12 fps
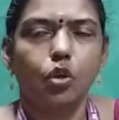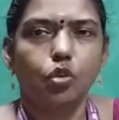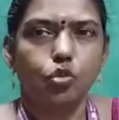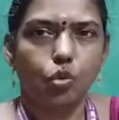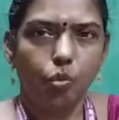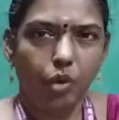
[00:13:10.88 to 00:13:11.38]

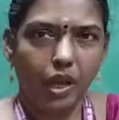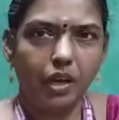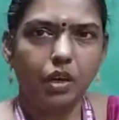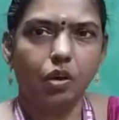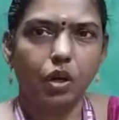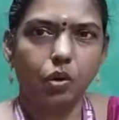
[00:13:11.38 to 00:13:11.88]
So when
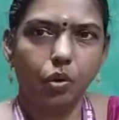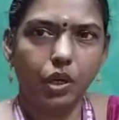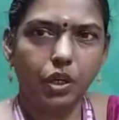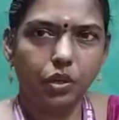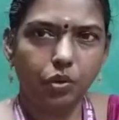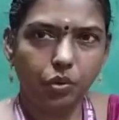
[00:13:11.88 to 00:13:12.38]
you are
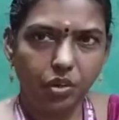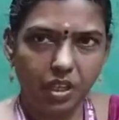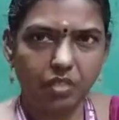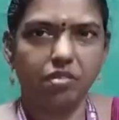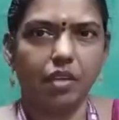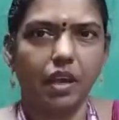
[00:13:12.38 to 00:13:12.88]
going to
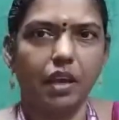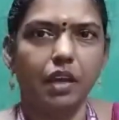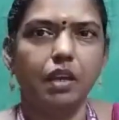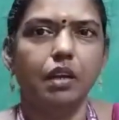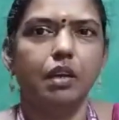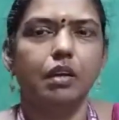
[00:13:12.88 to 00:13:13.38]

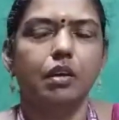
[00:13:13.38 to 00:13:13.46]
design